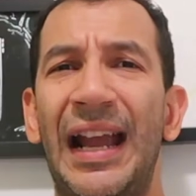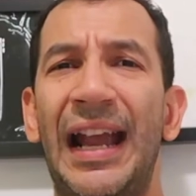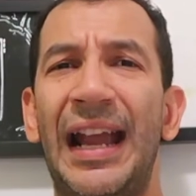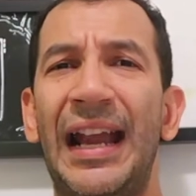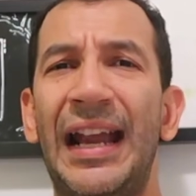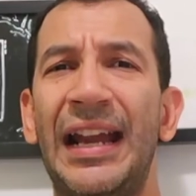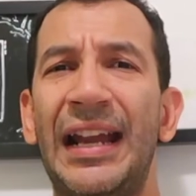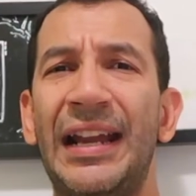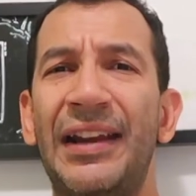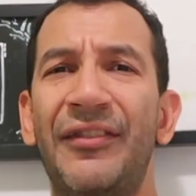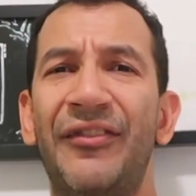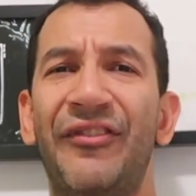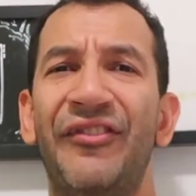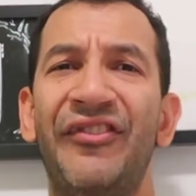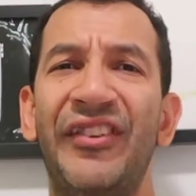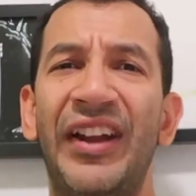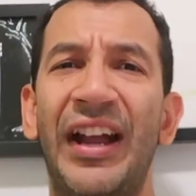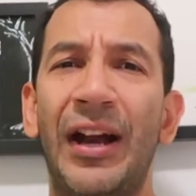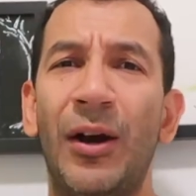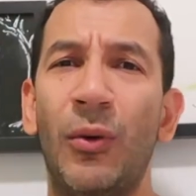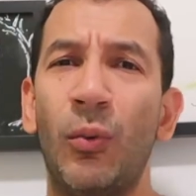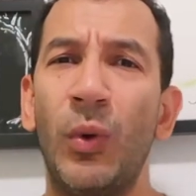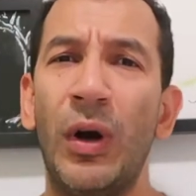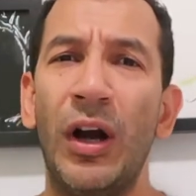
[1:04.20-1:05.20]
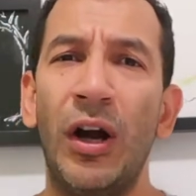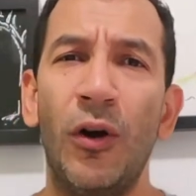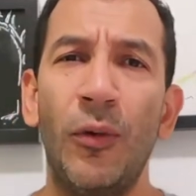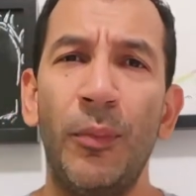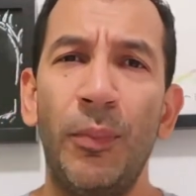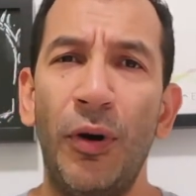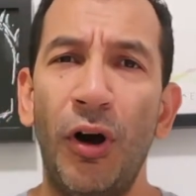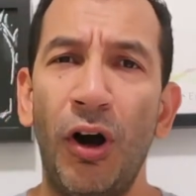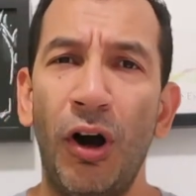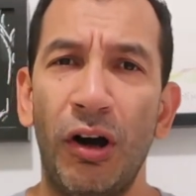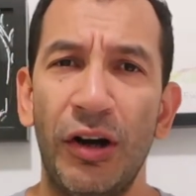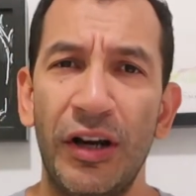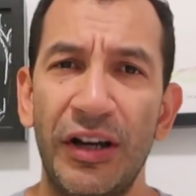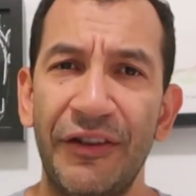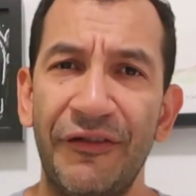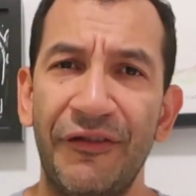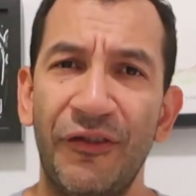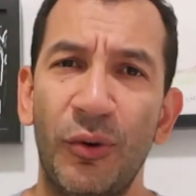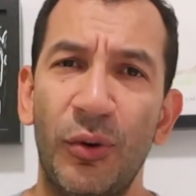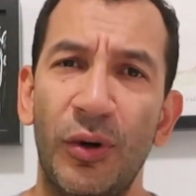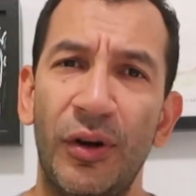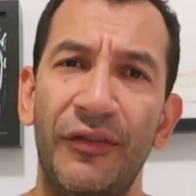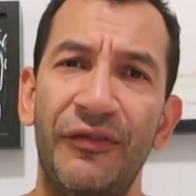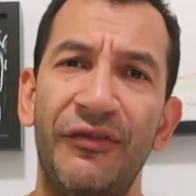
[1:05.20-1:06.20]
a farewell party
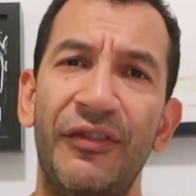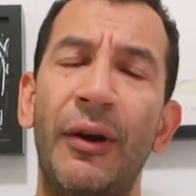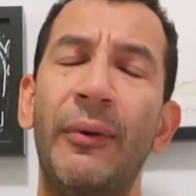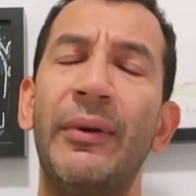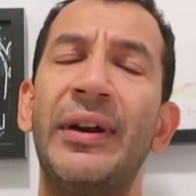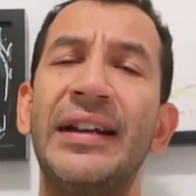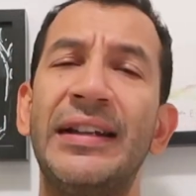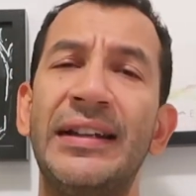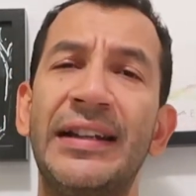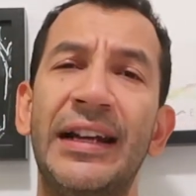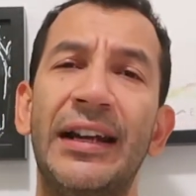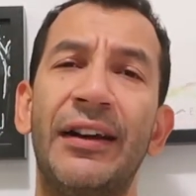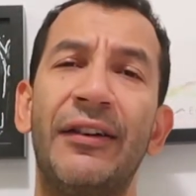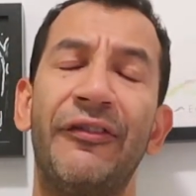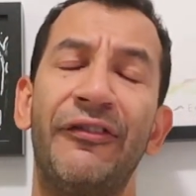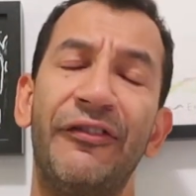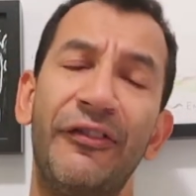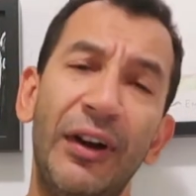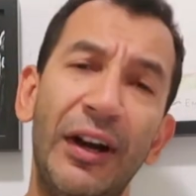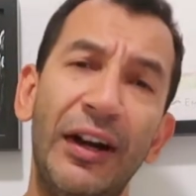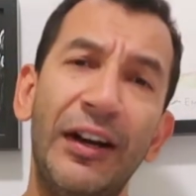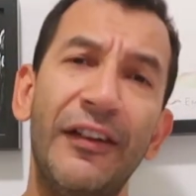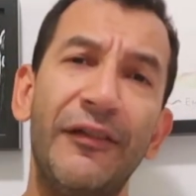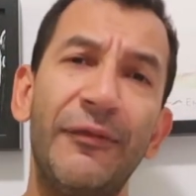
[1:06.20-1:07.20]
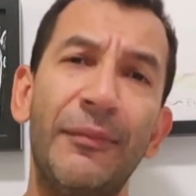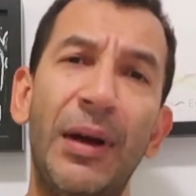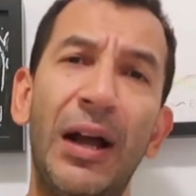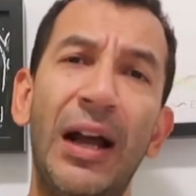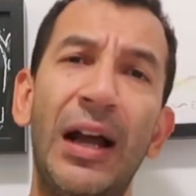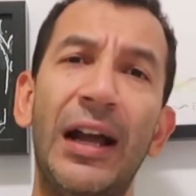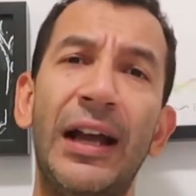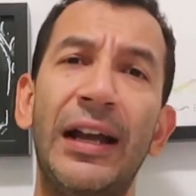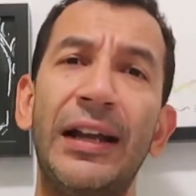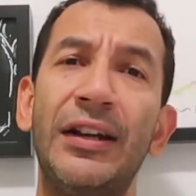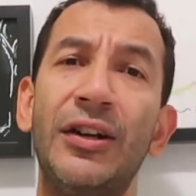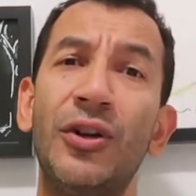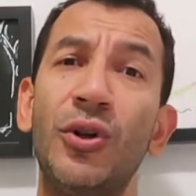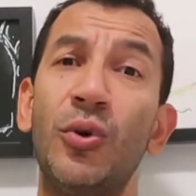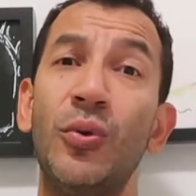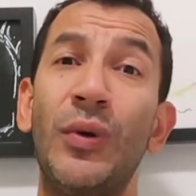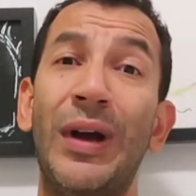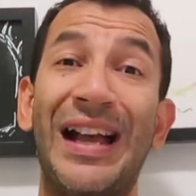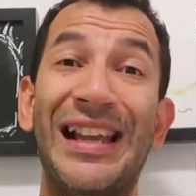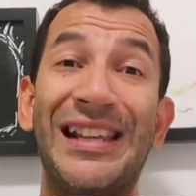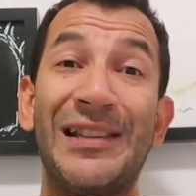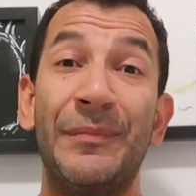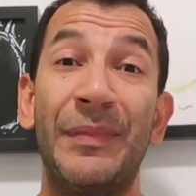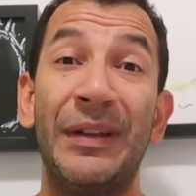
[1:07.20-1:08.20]
for a very dear friend of mine who
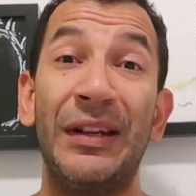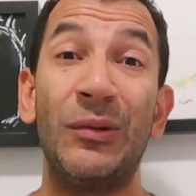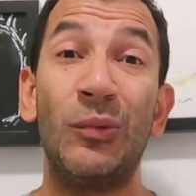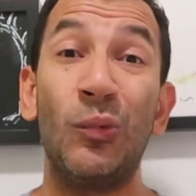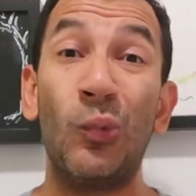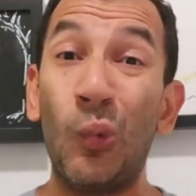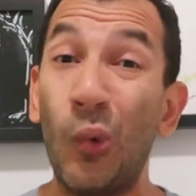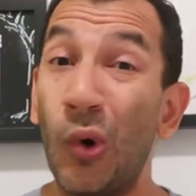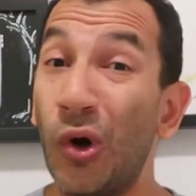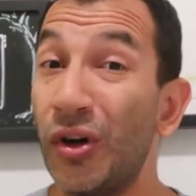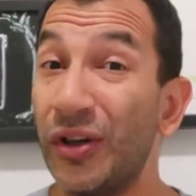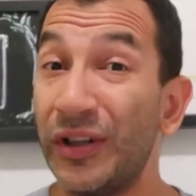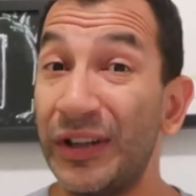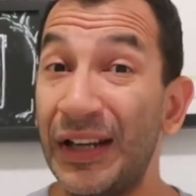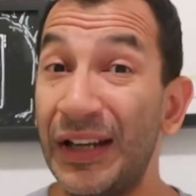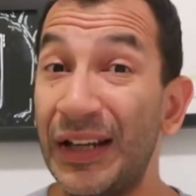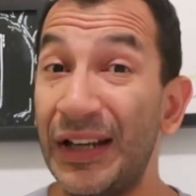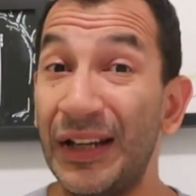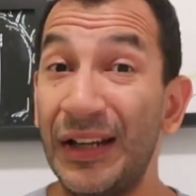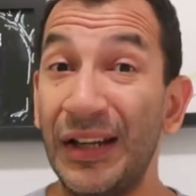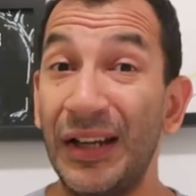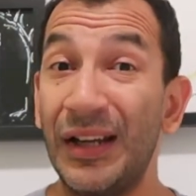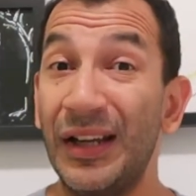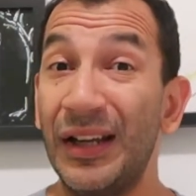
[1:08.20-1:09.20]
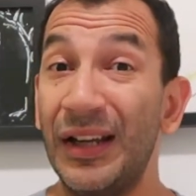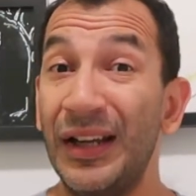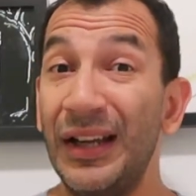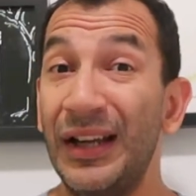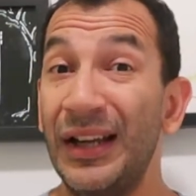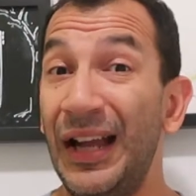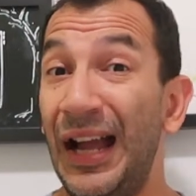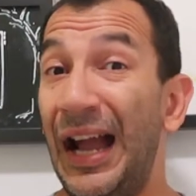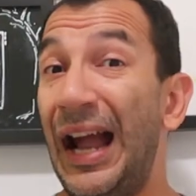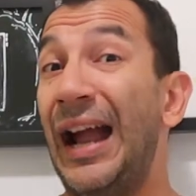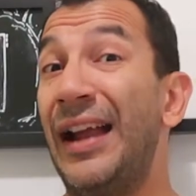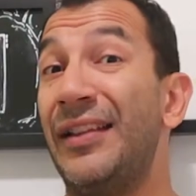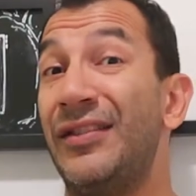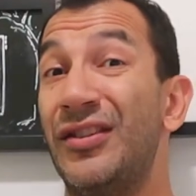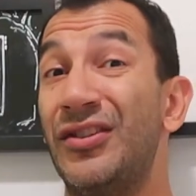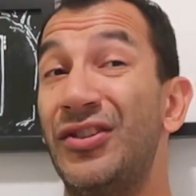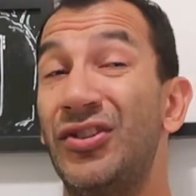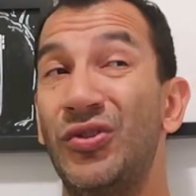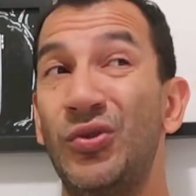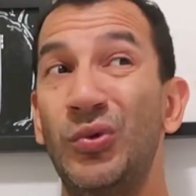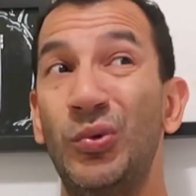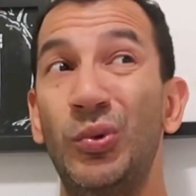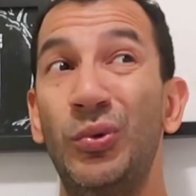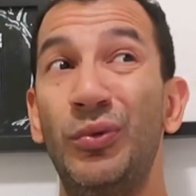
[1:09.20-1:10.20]
has been working at the
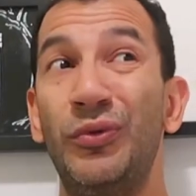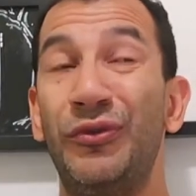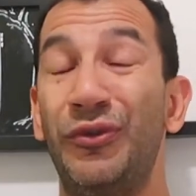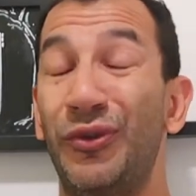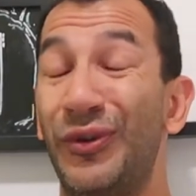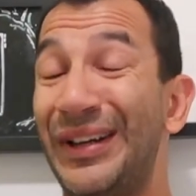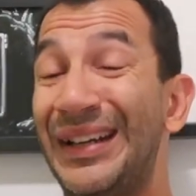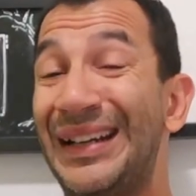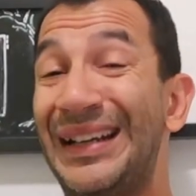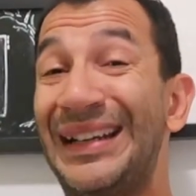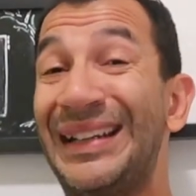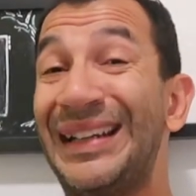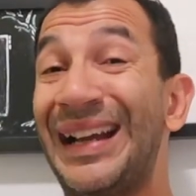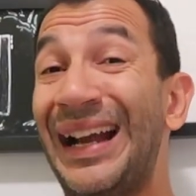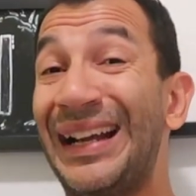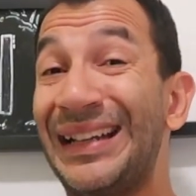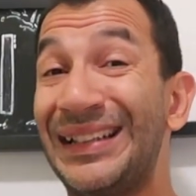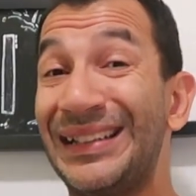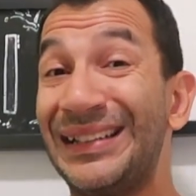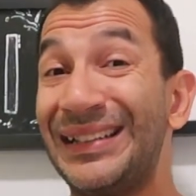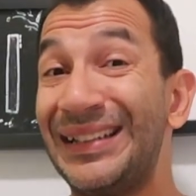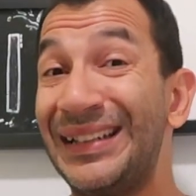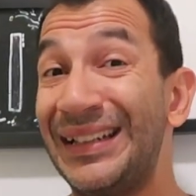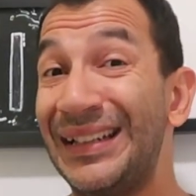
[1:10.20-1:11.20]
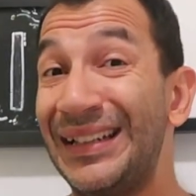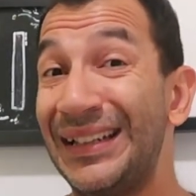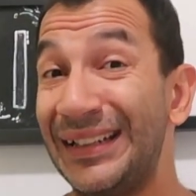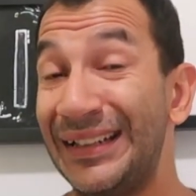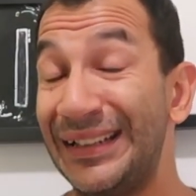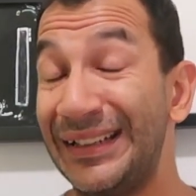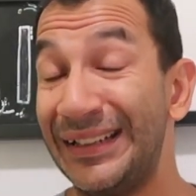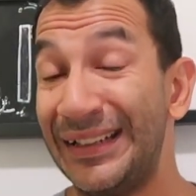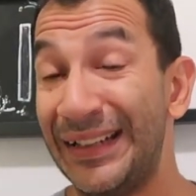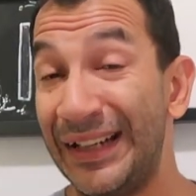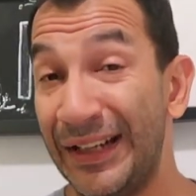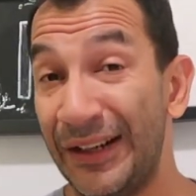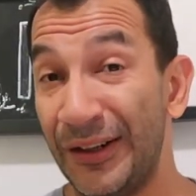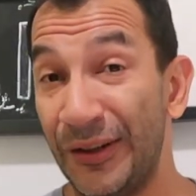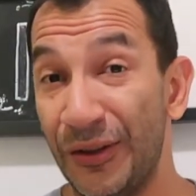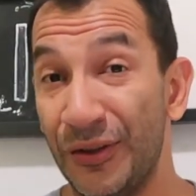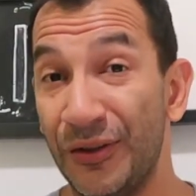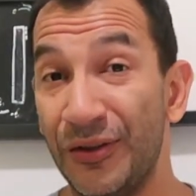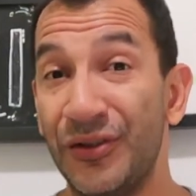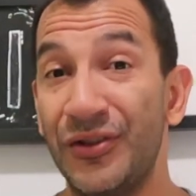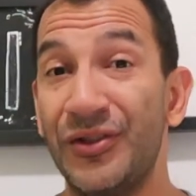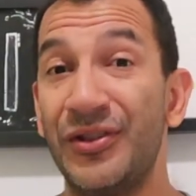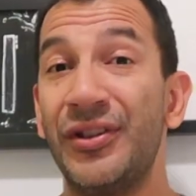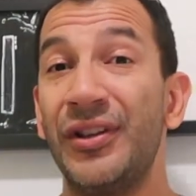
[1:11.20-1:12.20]
school for 19
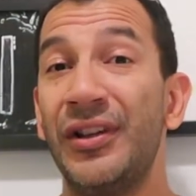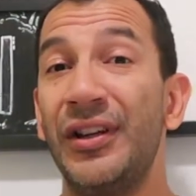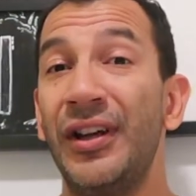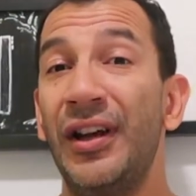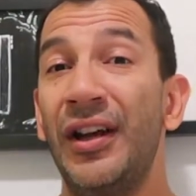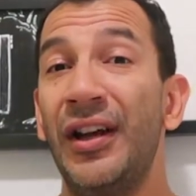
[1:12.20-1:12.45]
years.